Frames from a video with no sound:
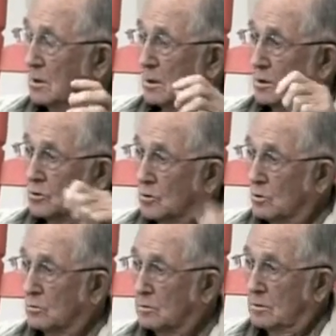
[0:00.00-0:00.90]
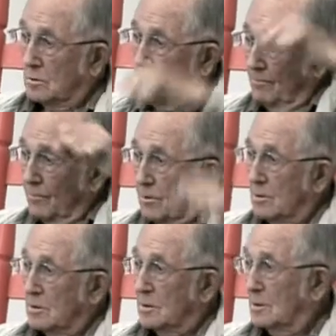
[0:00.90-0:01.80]
And his old
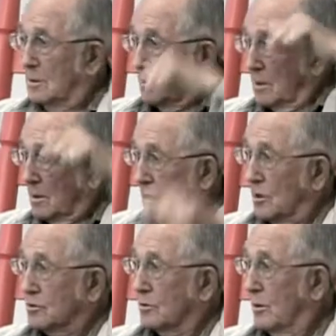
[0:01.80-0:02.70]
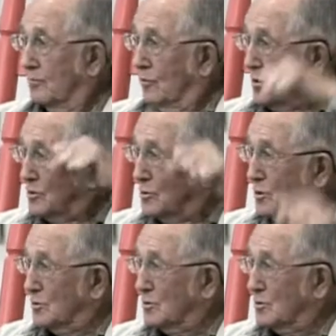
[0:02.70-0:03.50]
ice cream freezer, you